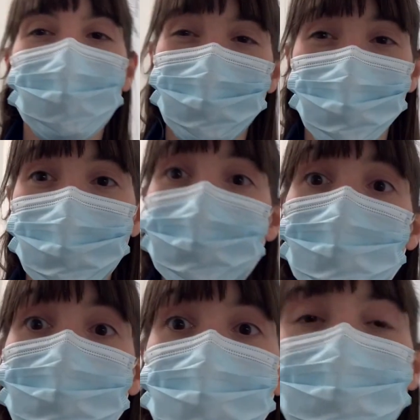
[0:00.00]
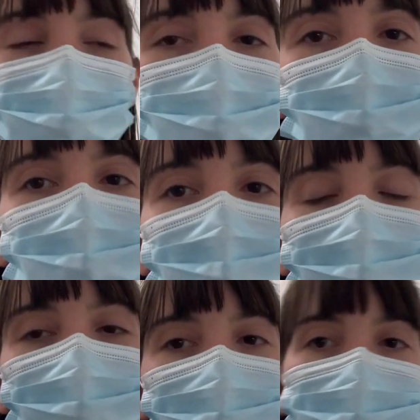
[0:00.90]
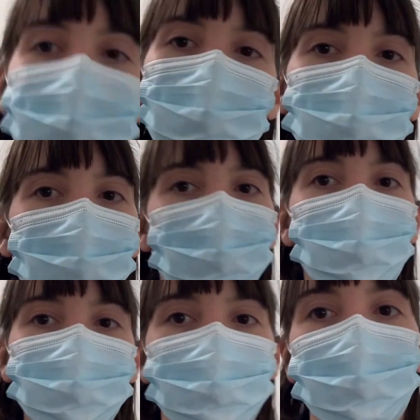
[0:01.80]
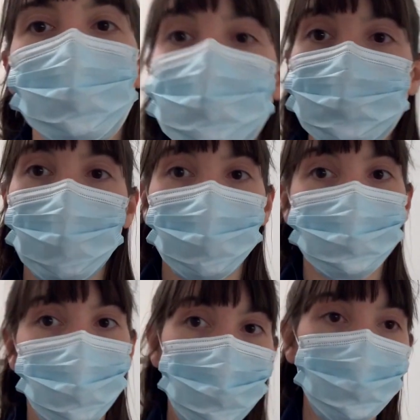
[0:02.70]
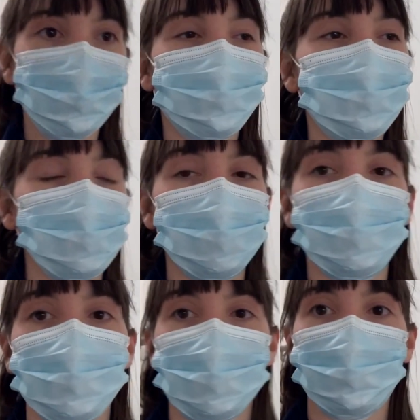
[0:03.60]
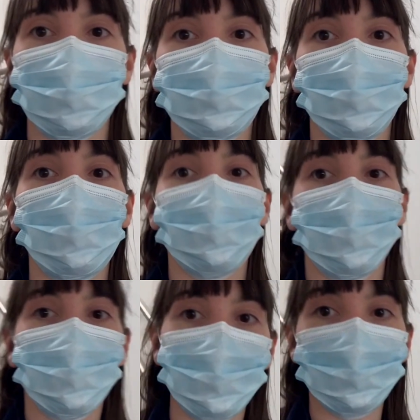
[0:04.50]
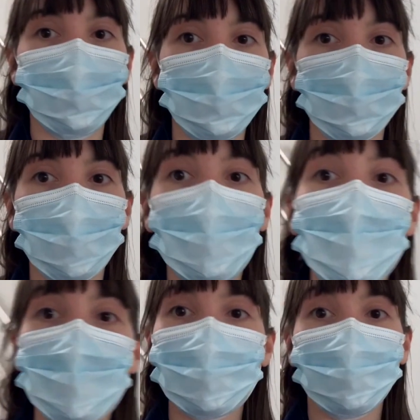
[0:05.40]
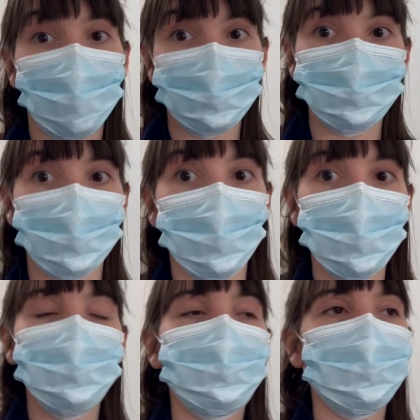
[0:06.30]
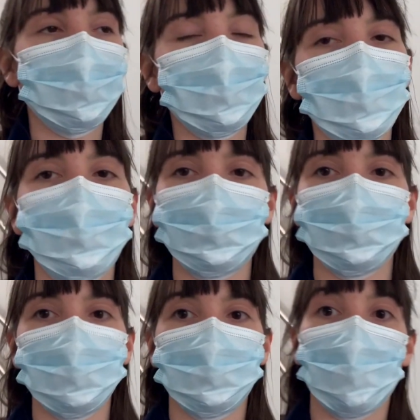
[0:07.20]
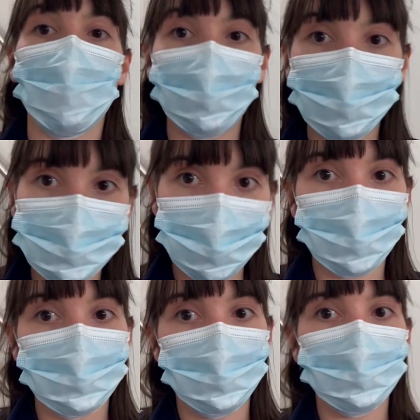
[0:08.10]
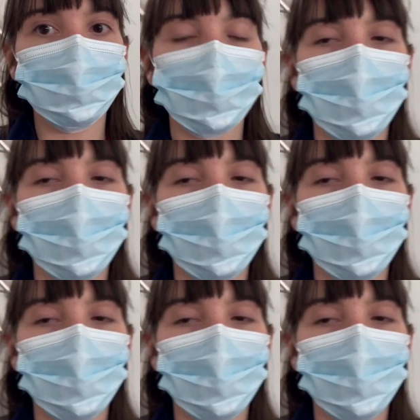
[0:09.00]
I think 15, who had some quite bad pain. She is a patient on the cancer ward, so she's got a blood cancer